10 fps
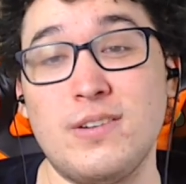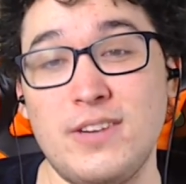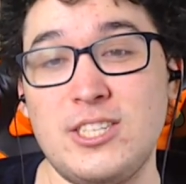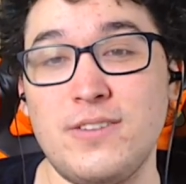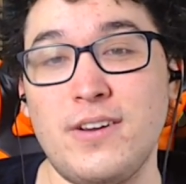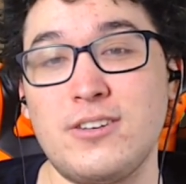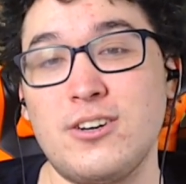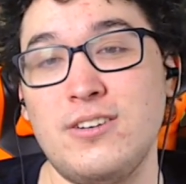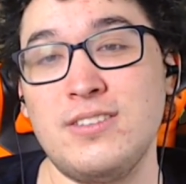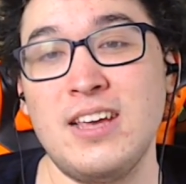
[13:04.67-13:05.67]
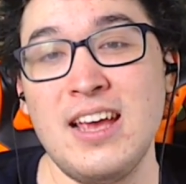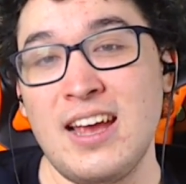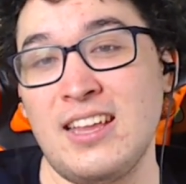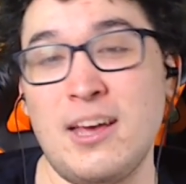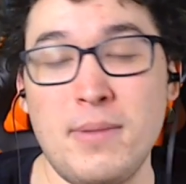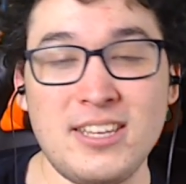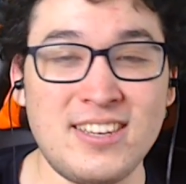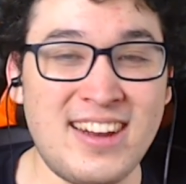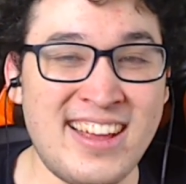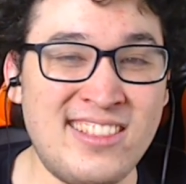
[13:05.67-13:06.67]
of each of your turns, and that makes
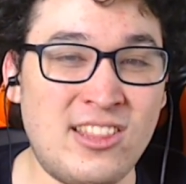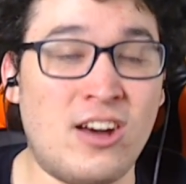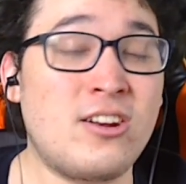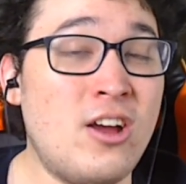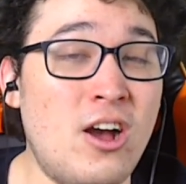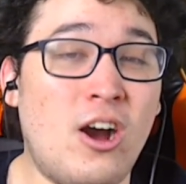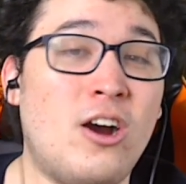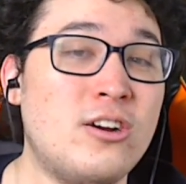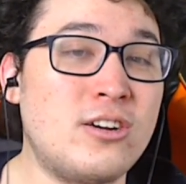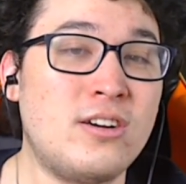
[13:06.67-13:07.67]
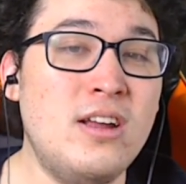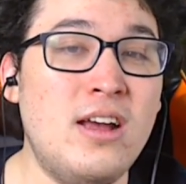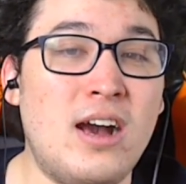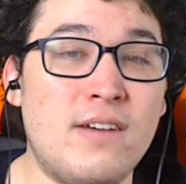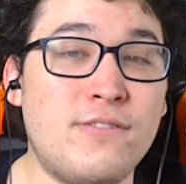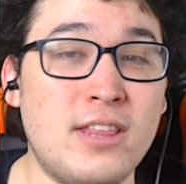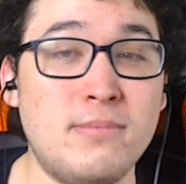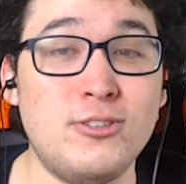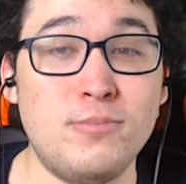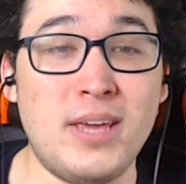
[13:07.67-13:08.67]
it a lot harder for
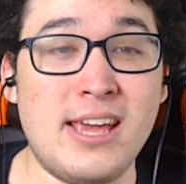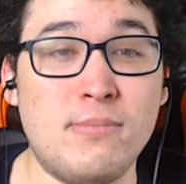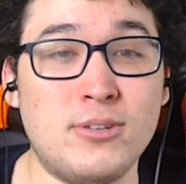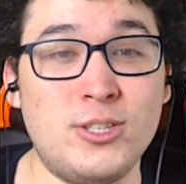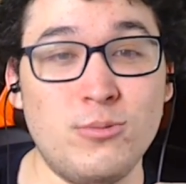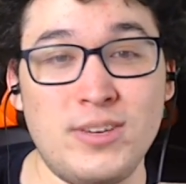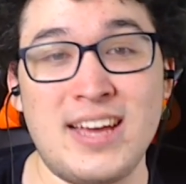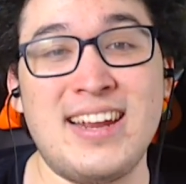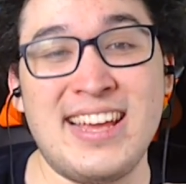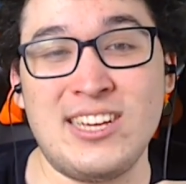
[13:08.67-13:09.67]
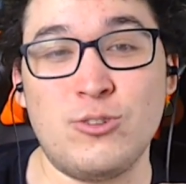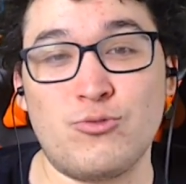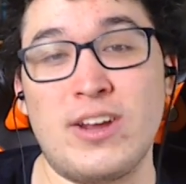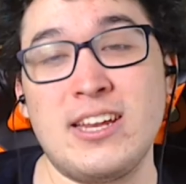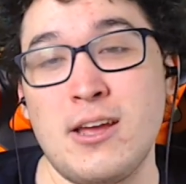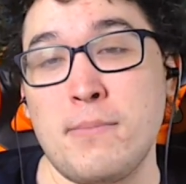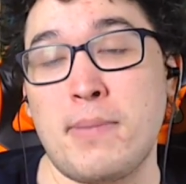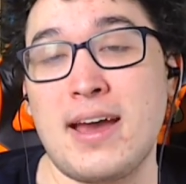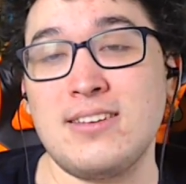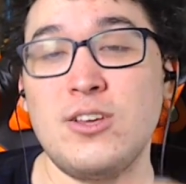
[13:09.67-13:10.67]
them to be able to get a great
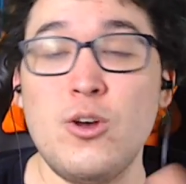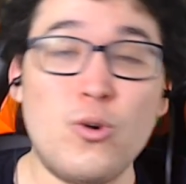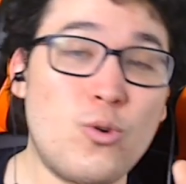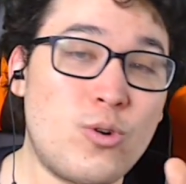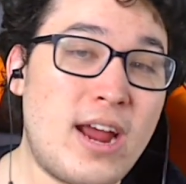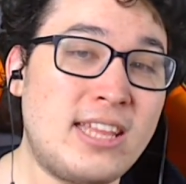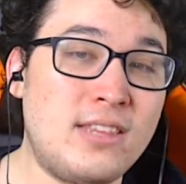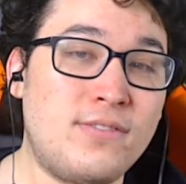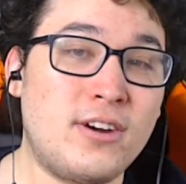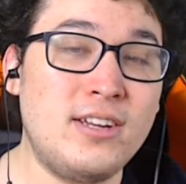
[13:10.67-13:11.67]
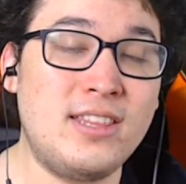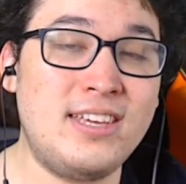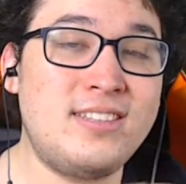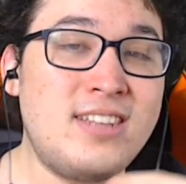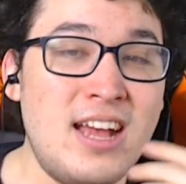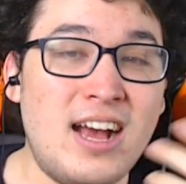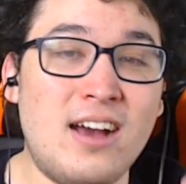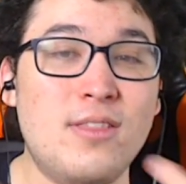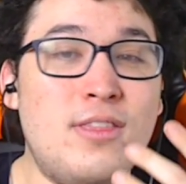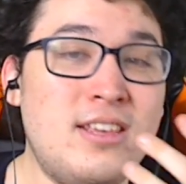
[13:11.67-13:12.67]
pass, or at the very least,
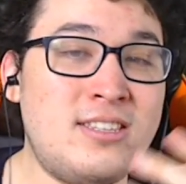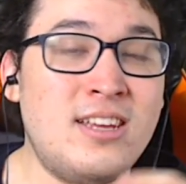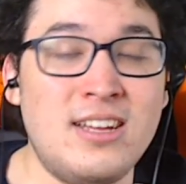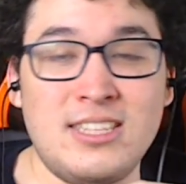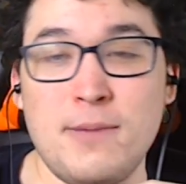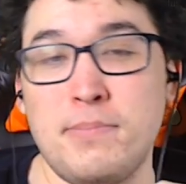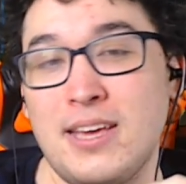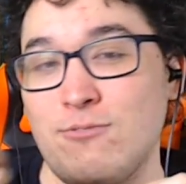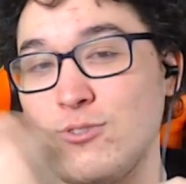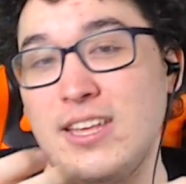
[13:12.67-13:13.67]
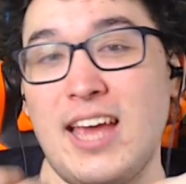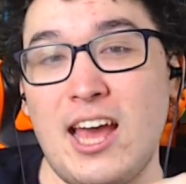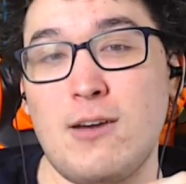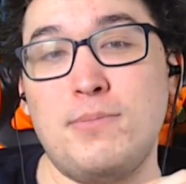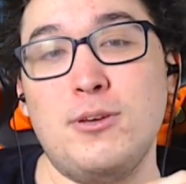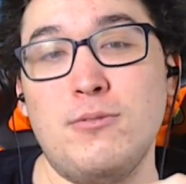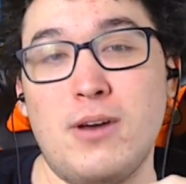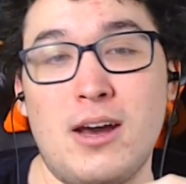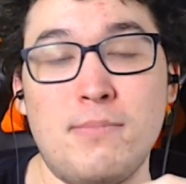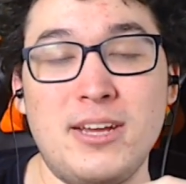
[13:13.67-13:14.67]
this tip can really help you
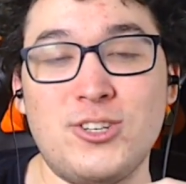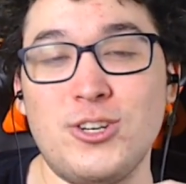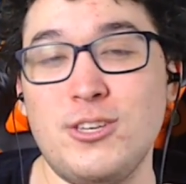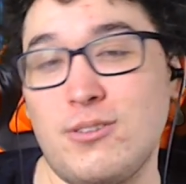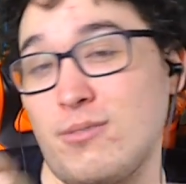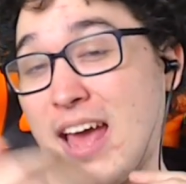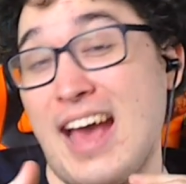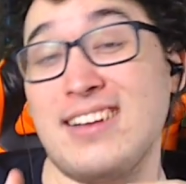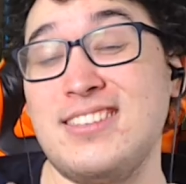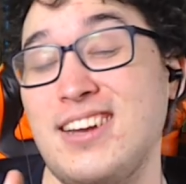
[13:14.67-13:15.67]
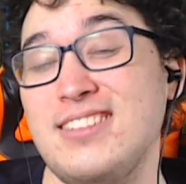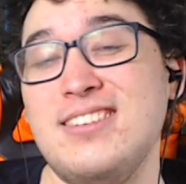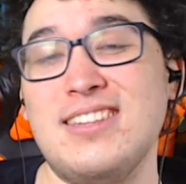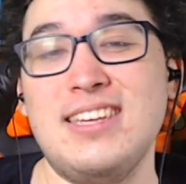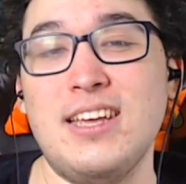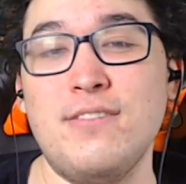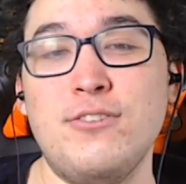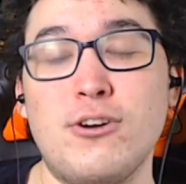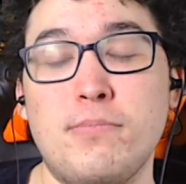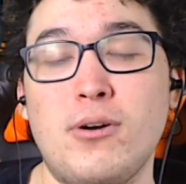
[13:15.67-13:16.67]
make sure you don't accidentally give
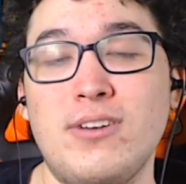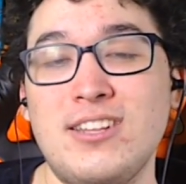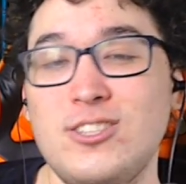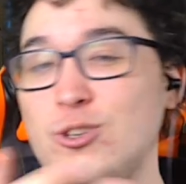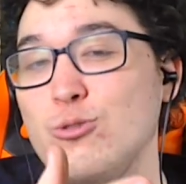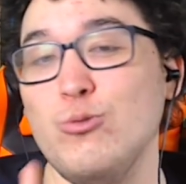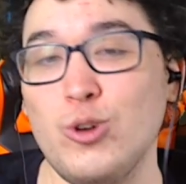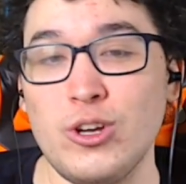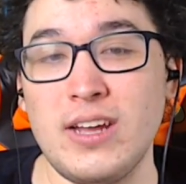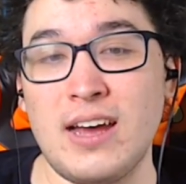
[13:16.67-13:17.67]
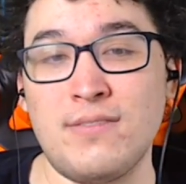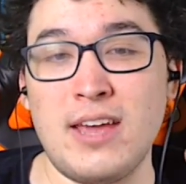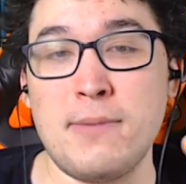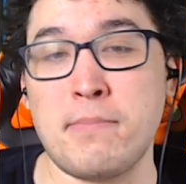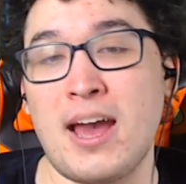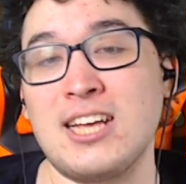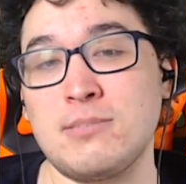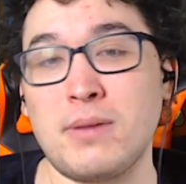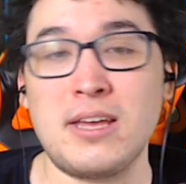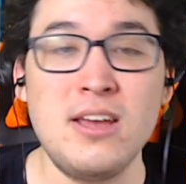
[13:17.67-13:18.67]
your opponent too good of a pass
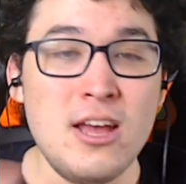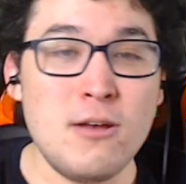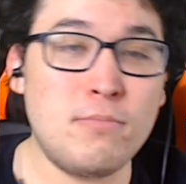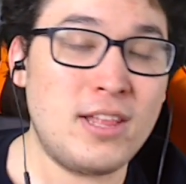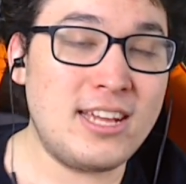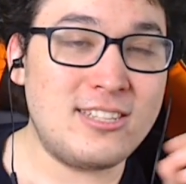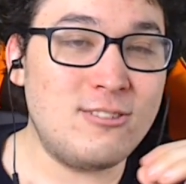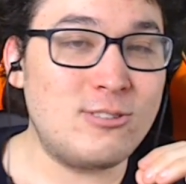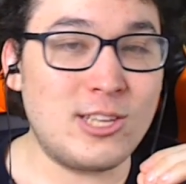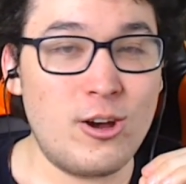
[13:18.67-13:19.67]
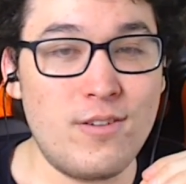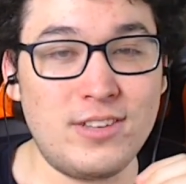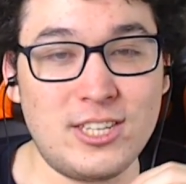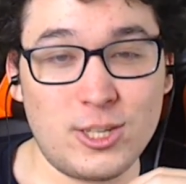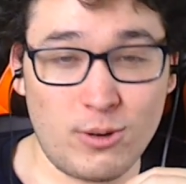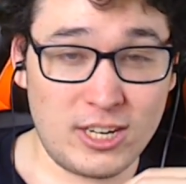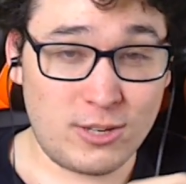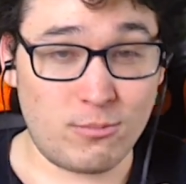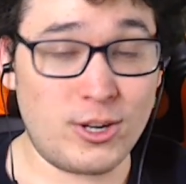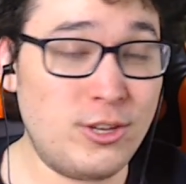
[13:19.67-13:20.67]
by playing in too slow of a
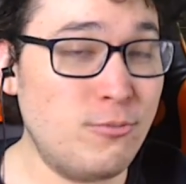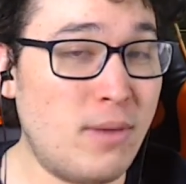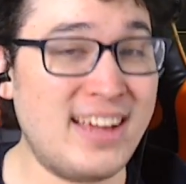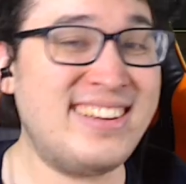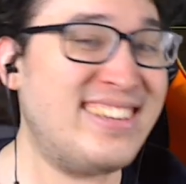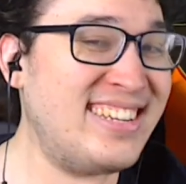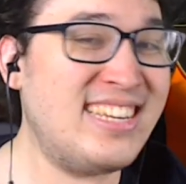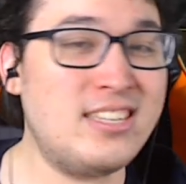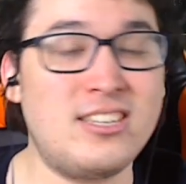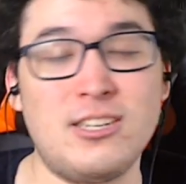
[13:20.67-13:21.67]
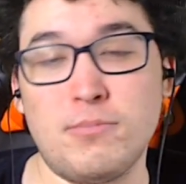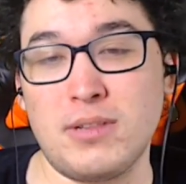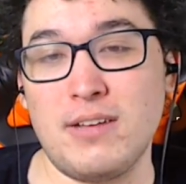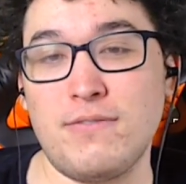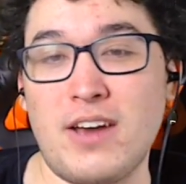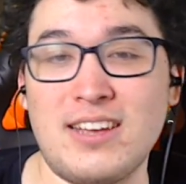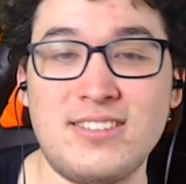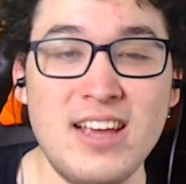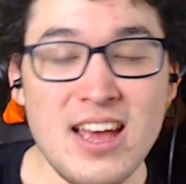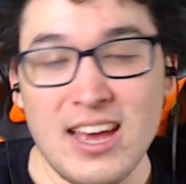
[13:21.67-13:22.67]
situation where you might need to play
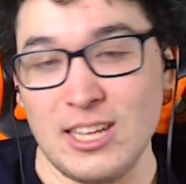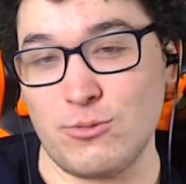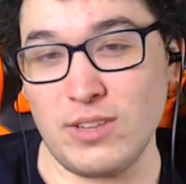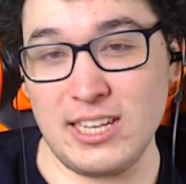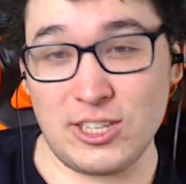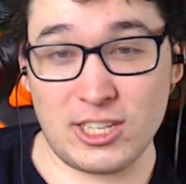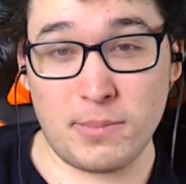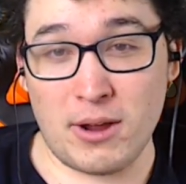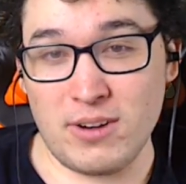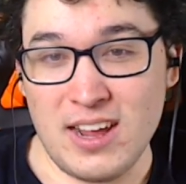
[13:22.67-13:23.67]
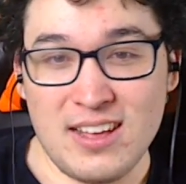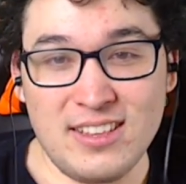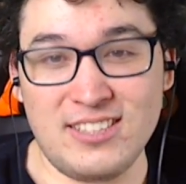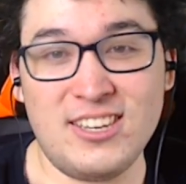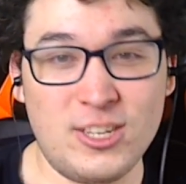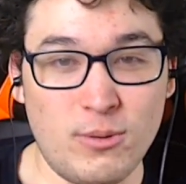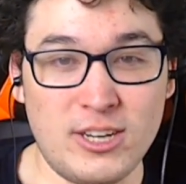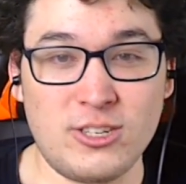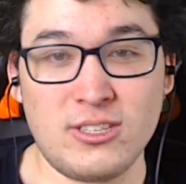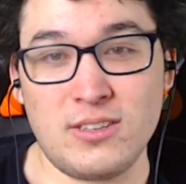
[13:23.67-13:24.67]
fast. It's really just about these
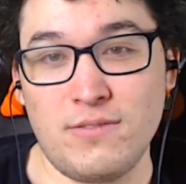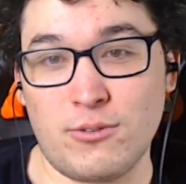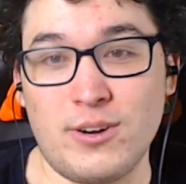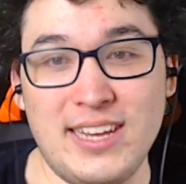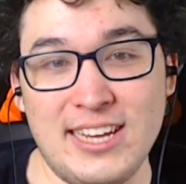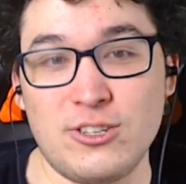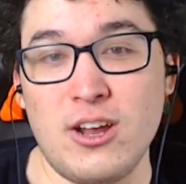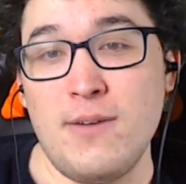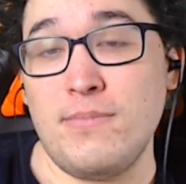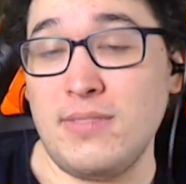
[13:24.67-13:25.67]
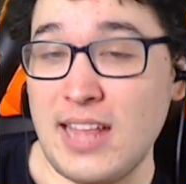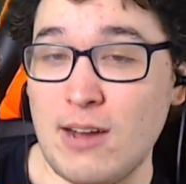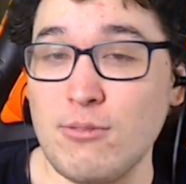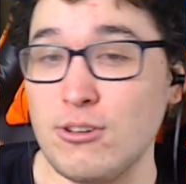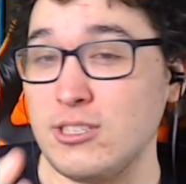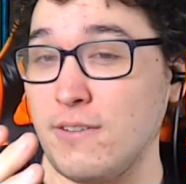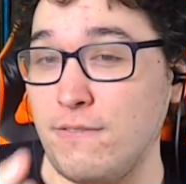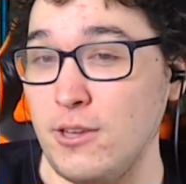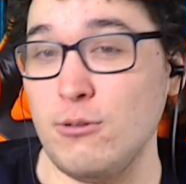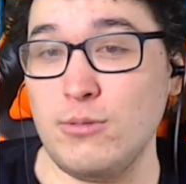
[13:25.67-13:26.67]
situations for each. Now, there's a
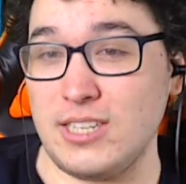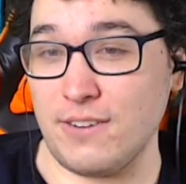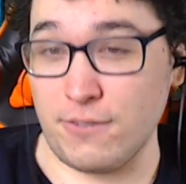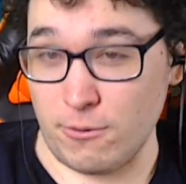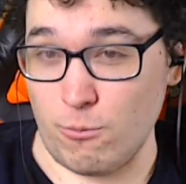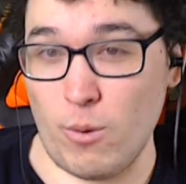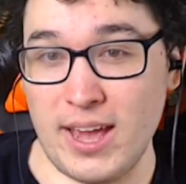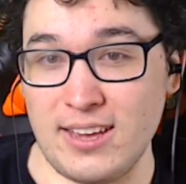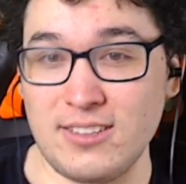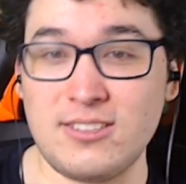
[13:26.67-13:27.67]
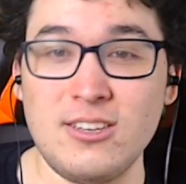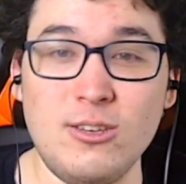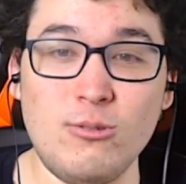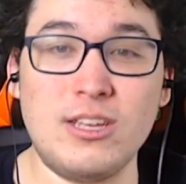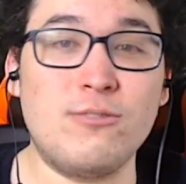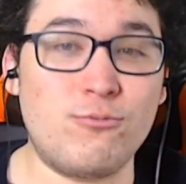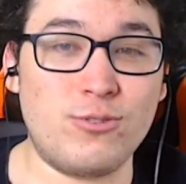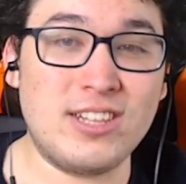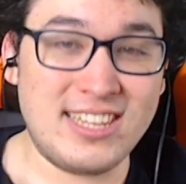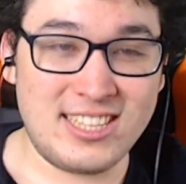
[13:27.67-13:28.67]
few different ways you can
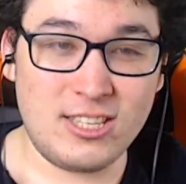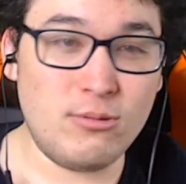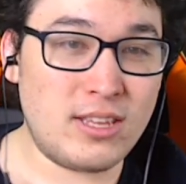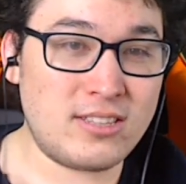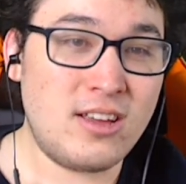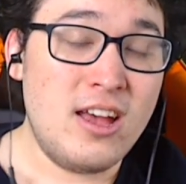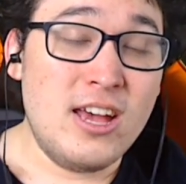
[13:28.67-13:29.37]
really do this.